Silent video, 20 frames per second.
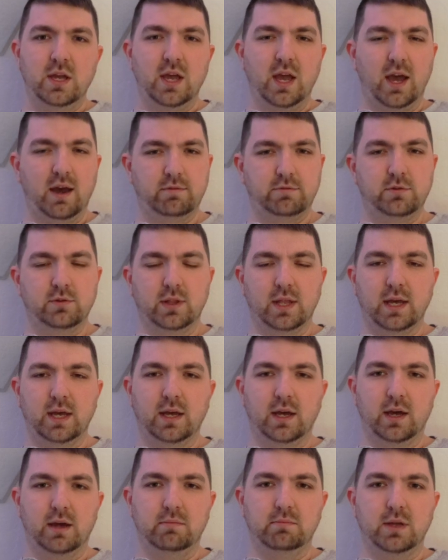After
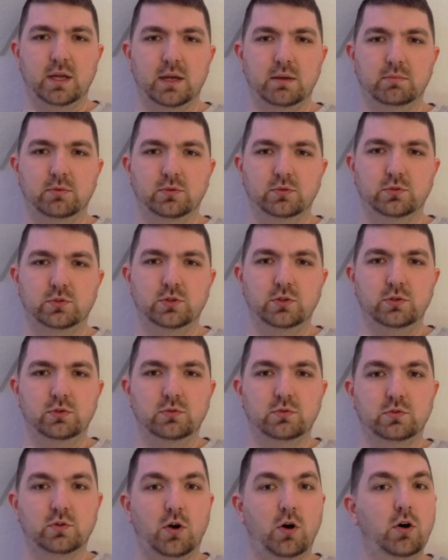that, I'm able to
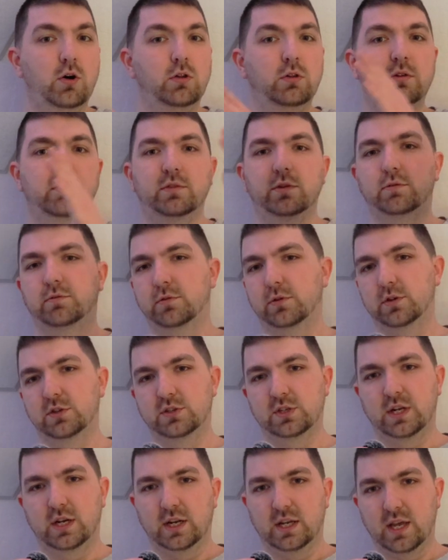use all of the footage
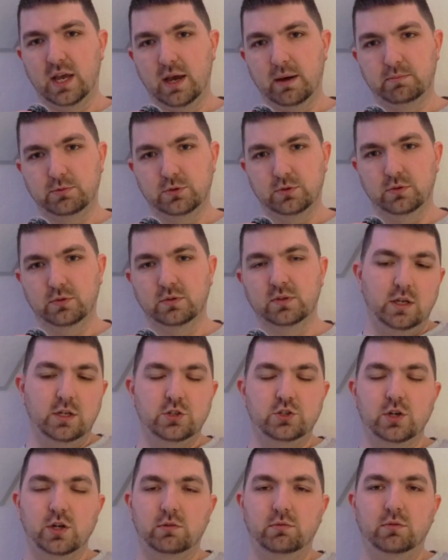that I captured. And
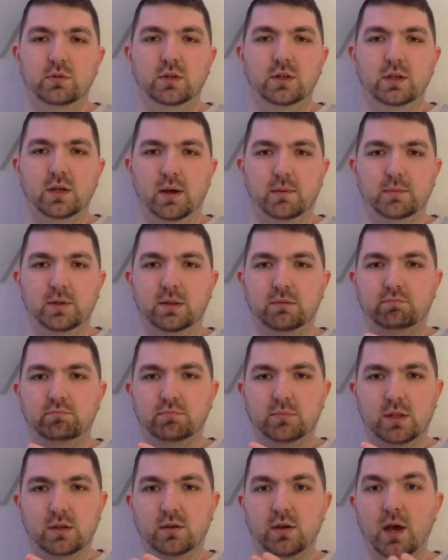generally, I mean,
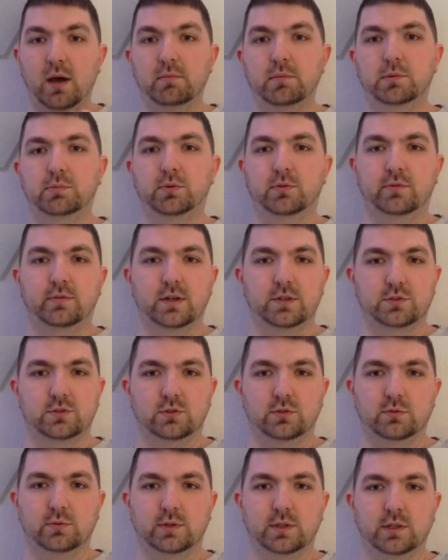like, I'm a
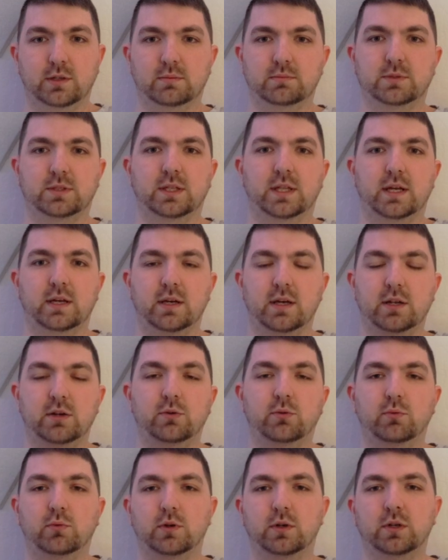professional when it comes to that. I
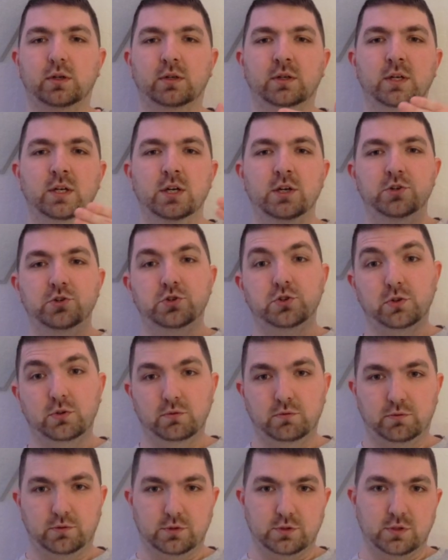don't want to shoot
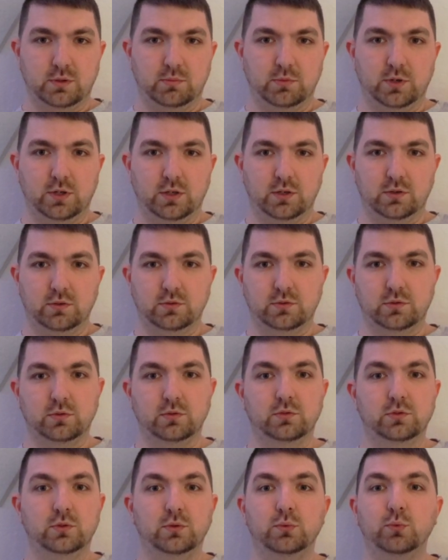for someone else or
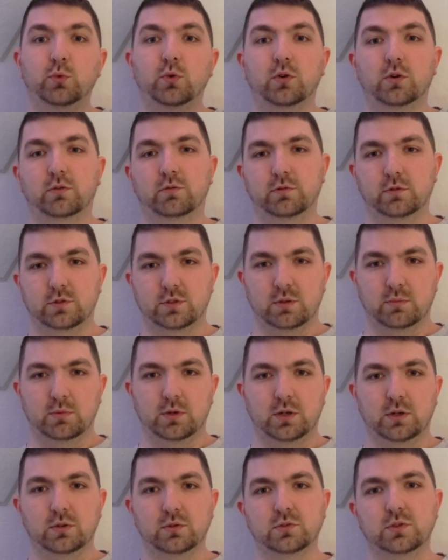do work for someone
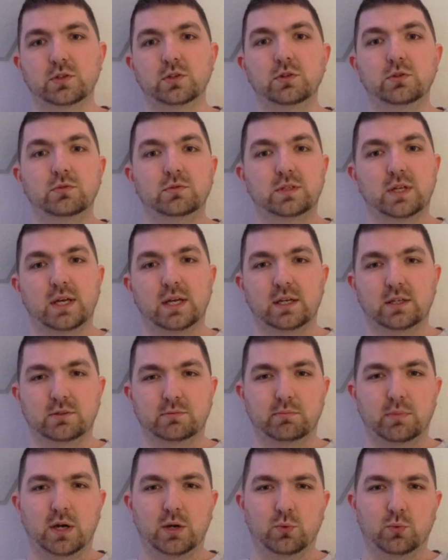else and use that as
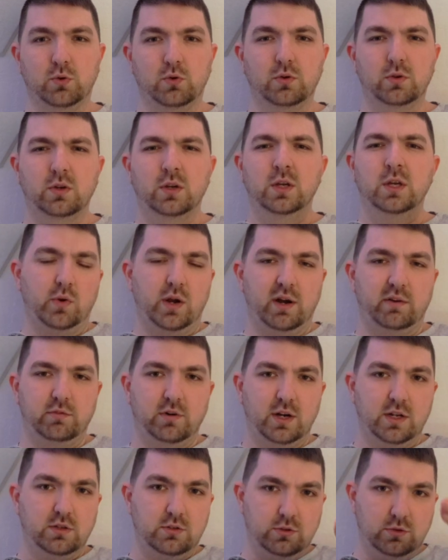my work. Whenever
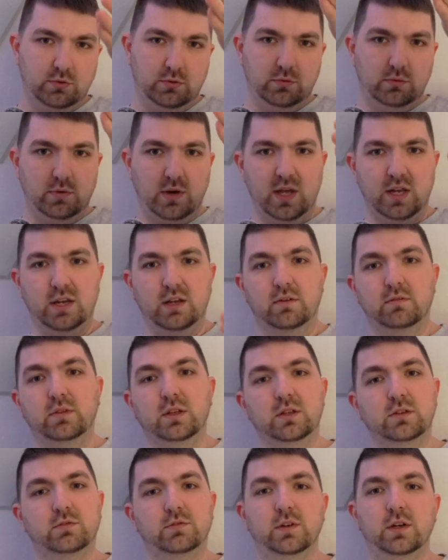I do any of
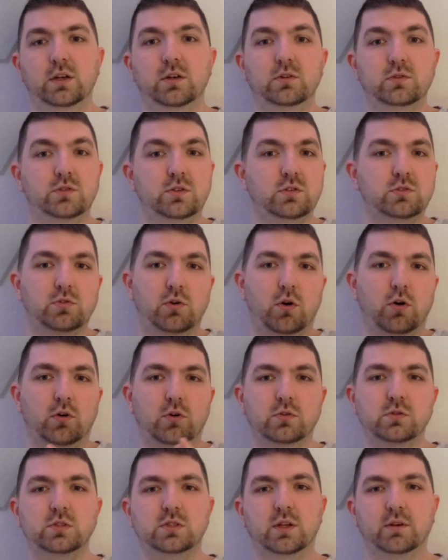these videos, these are
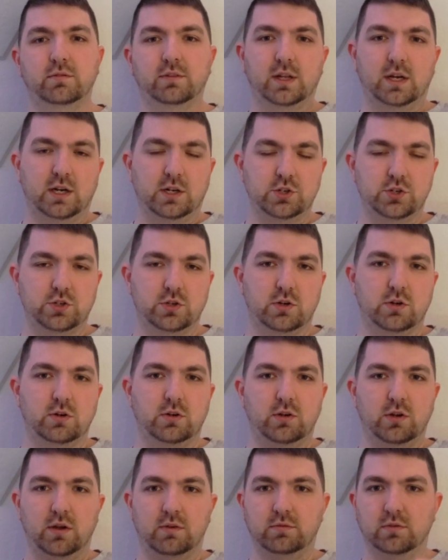all stuff that I
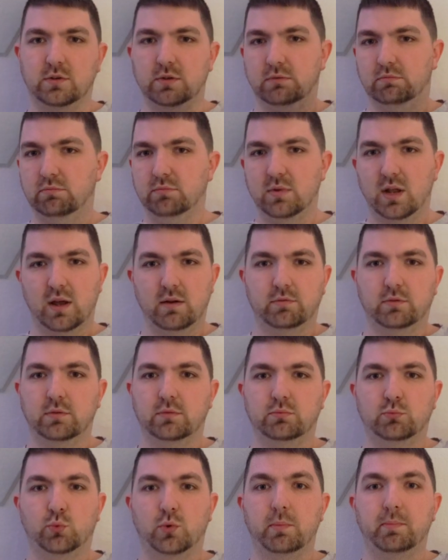shot. Every
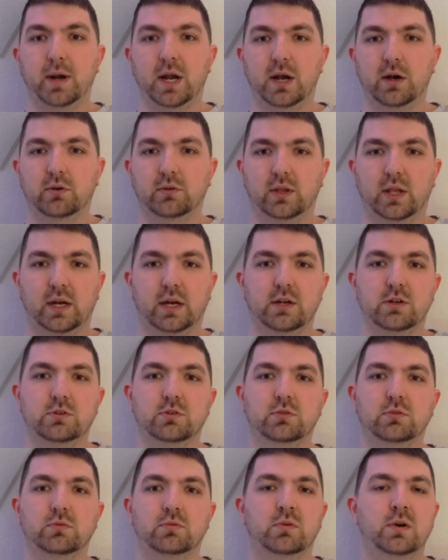repair that I
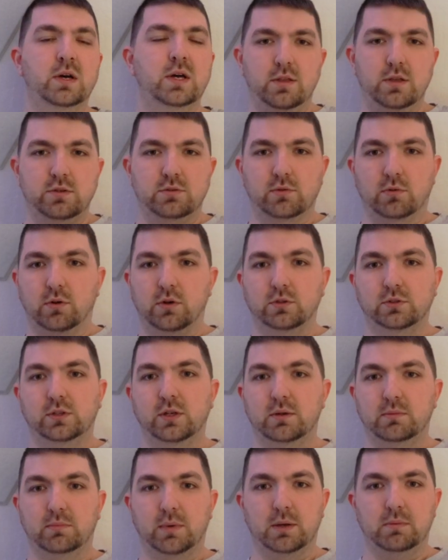do, these are all
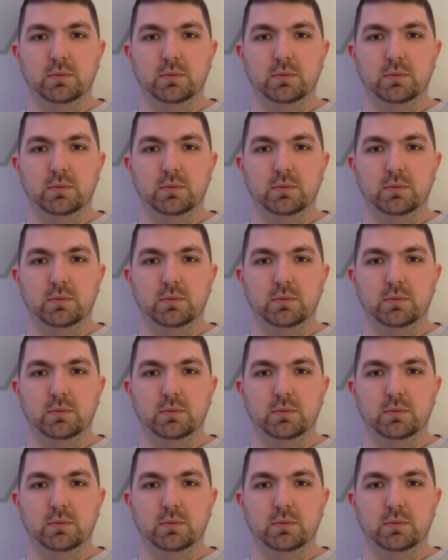done by